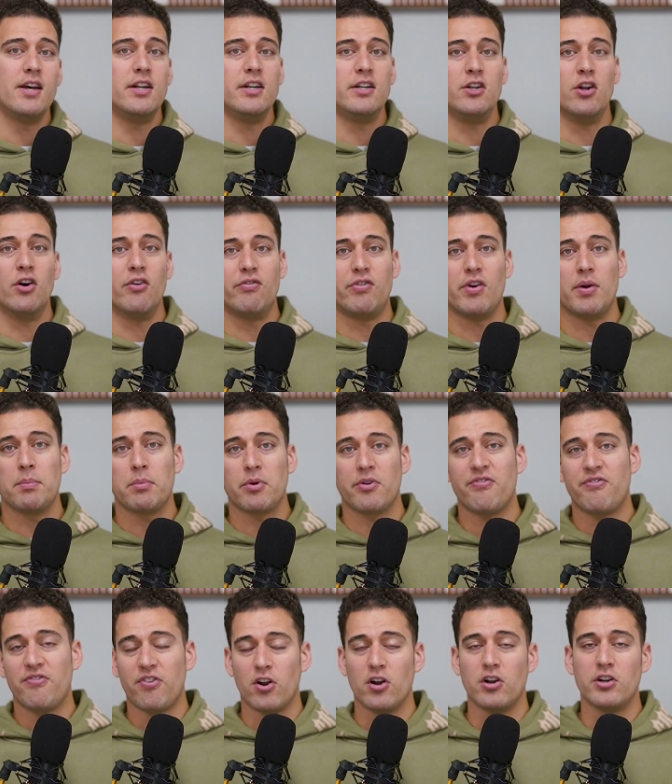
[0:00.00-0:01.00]
November
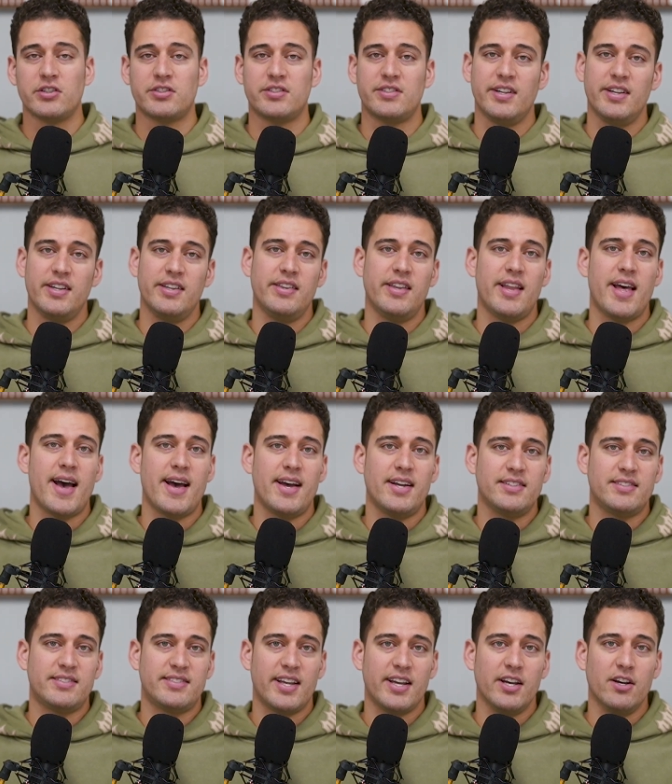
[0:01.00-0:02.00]
1st, that
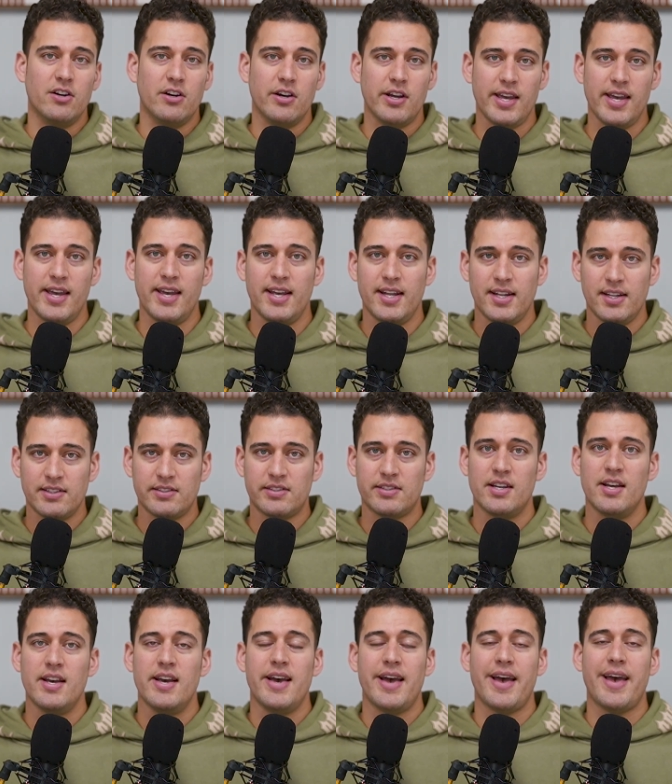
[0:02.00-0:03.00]
sale ends.
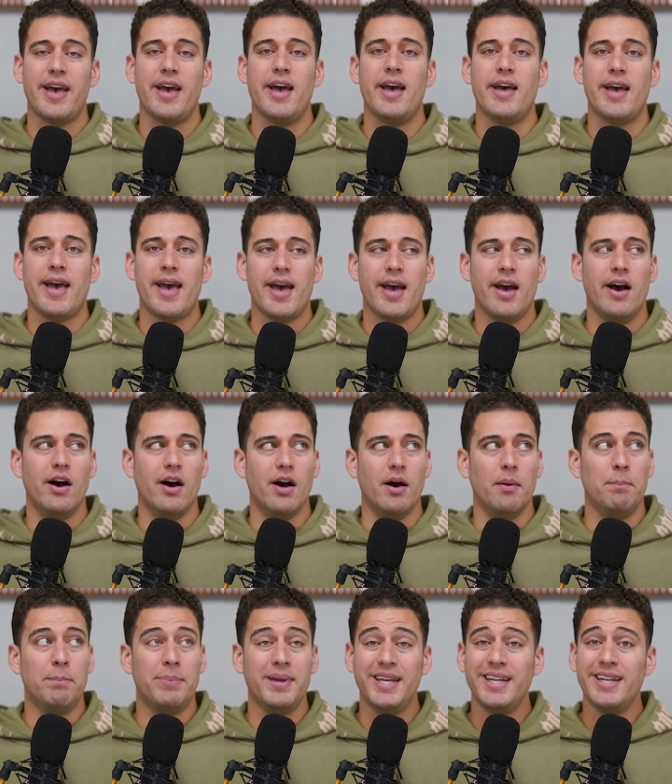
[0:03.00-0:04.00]

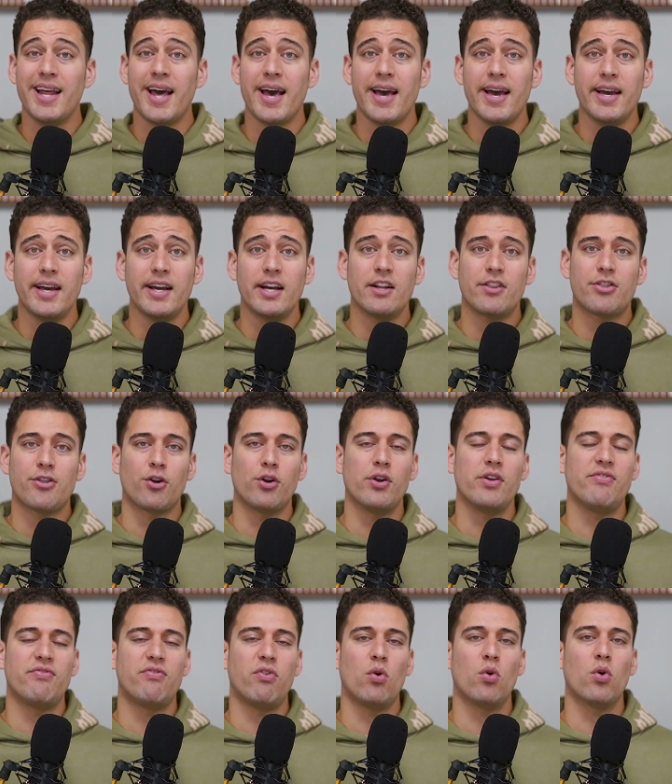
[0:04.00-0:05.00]
B-Day
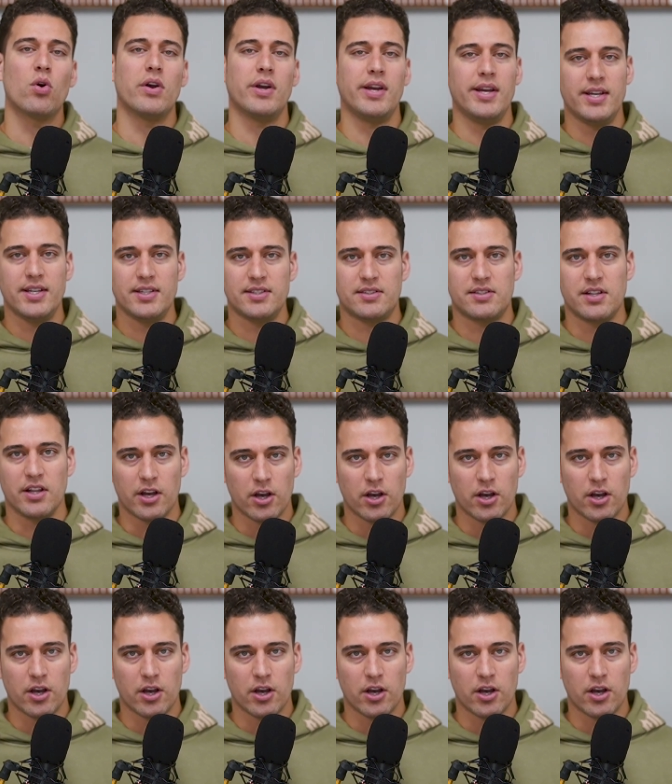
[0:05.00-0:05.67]
34 is the